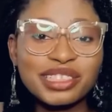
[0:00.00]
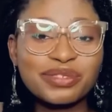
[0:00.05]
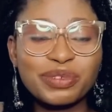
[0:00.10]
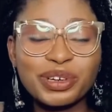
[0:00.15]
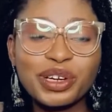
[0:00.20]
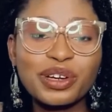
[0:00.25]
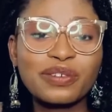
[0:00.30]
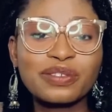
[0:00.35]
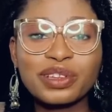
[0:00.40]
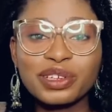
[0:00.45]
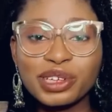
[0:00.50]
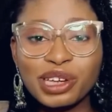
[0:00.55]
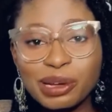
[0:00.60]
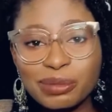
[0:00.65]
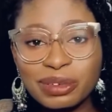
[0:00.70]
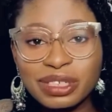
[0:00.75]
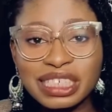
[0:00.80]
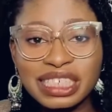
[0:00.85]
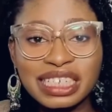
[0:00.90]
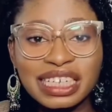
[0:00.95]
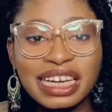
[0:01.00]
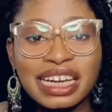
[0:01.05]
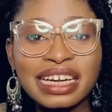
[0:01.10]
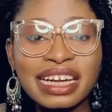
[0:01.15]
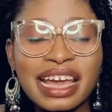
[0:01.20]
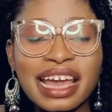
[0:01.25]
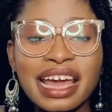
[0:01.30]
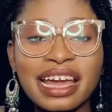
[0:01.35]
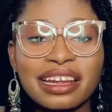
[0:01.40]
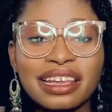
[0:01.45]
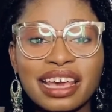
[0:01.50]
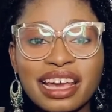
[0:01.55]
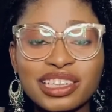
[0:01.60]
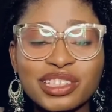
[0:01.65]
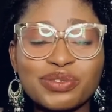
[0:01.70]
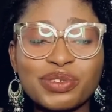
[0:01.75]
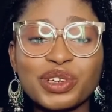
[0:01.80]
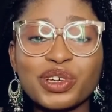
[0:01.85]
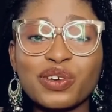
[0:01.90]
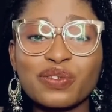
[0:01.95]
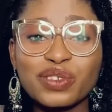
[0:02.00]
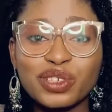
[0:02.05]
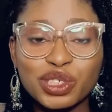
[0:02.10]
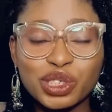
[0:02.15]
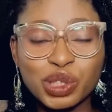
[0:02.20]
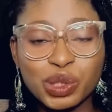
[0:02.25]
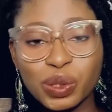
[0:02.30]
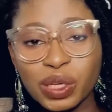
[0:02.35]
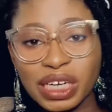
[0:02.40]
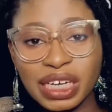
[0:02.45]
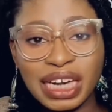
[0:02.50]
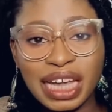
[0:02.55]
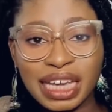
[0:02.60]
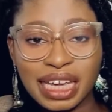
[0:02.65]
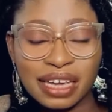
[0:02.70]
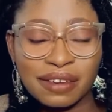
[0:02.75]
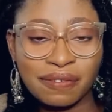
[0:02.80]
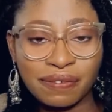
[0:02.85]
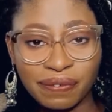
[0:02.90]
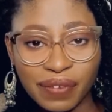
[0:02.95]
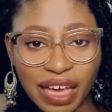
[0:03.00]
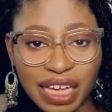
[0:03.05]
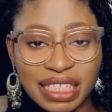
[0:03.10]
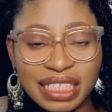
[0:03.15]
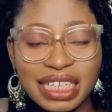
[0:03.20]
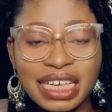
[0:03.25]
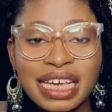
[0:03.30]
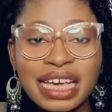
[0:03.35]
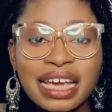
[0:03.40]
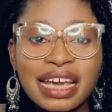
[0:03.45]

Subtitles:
rid of the double chin and gets rid of the short neck effect,